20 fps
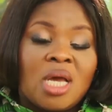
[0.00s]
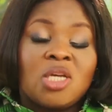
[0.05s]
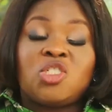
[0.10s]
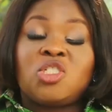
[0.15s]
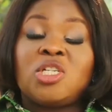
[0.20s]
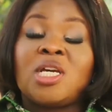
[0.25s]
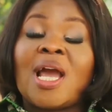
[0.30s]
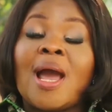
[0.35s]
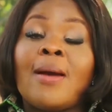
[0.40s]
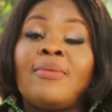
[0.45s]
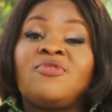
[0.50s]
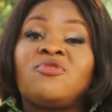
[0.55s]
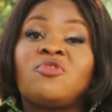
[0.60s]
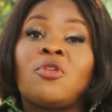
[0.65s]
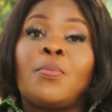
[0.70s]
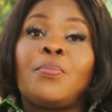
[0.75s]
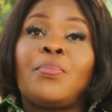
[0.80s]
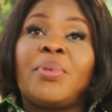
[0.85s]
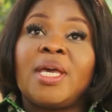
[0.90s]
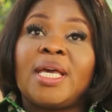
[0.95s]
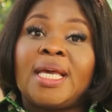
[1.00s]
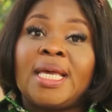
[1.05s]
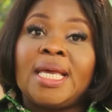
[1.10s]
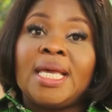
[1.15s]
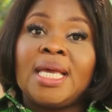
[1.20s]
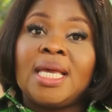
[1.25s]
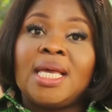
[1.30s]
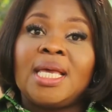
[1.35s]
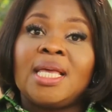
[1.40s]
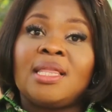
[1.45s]
She comes from
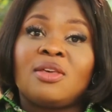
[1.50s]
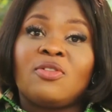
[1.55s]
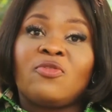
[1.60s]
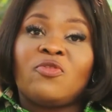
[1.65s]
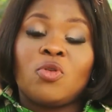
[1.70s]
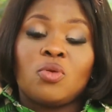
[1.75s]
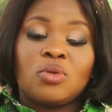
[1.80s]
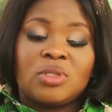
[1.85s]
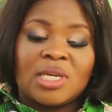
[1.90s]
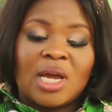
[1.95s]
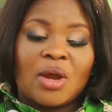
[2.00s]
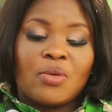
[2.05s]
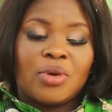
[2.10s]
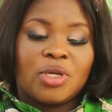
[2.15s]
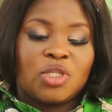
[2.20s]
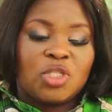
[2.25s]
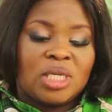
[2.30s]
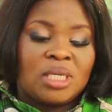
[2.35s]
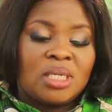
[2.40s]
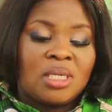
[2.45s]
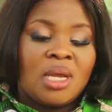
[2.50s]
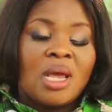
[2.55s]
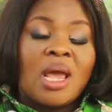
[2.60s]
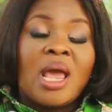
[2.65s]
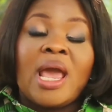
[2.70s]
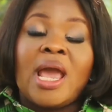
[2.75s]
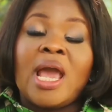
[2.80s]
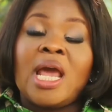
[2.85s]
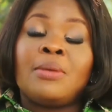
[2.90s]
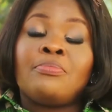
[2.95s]
Peki in the Volta region
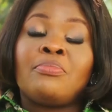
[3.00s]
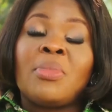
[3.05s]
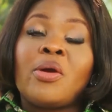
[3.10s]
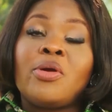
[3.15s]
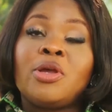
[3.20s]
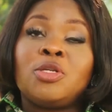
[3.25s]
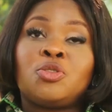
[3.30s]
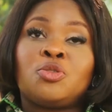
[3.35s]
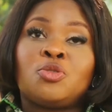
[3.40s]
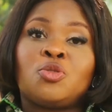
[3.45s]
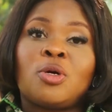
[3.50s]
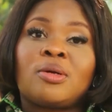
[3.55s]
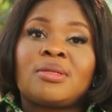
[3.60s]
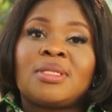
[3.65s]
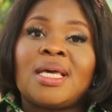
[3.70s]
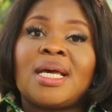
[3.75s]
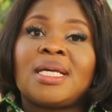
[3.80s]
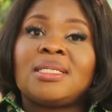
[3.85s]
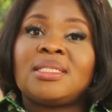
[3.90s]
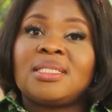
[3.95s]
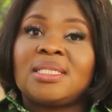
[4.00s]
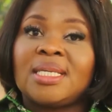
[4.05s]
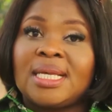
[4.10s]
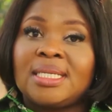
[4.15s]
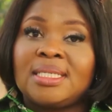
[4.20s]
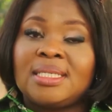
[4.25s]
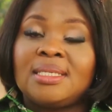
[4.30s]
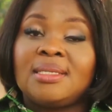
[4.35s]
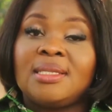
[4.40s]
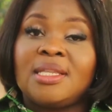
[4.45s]
and married to Dr.
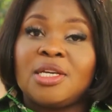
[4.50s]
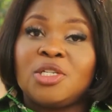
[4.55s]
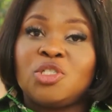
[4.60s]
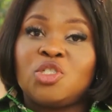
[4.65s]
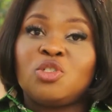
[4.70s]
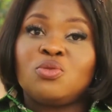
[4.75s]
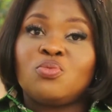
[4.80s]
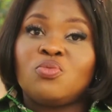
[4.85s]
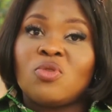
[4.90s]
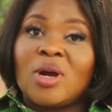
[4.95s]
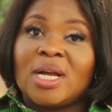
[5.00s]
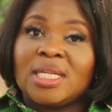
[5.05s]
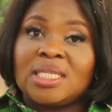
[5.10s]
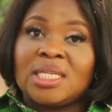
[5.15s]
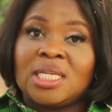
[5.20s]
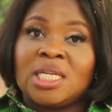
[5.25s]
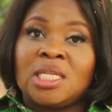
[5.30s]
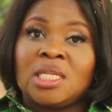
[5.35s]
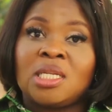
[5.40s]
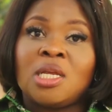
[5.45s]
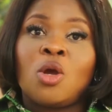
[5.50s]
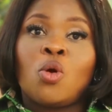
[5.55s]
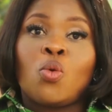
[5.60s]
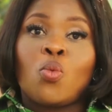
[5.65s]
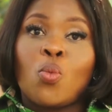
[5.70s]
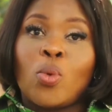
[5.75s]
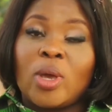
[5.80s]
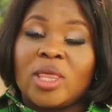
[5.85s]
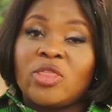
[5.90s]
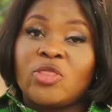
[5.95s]
Seth Denchi Boateng
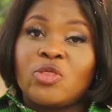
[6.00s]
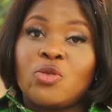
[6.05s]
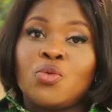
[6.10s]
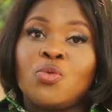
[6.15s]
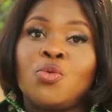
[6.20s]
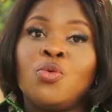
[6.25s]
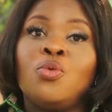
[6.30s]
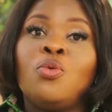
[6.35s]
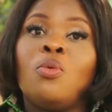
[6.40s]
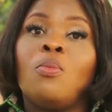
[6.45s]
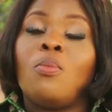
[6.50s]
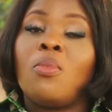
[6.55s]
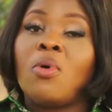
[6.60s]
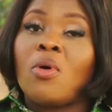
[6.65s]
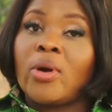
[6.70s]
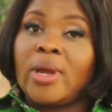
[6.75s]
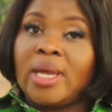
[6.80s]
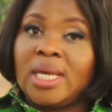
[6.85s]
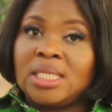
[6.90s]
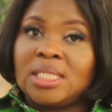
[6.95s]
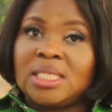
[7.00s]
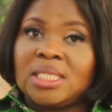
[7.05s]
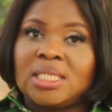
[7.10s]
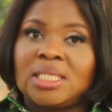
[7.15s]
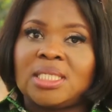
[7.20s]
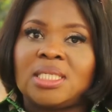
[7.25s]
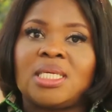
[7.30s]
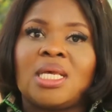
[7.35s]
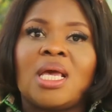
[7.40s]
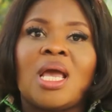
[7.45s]
with 2
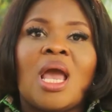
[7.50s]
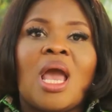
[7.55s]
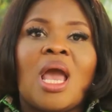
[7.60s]
boys.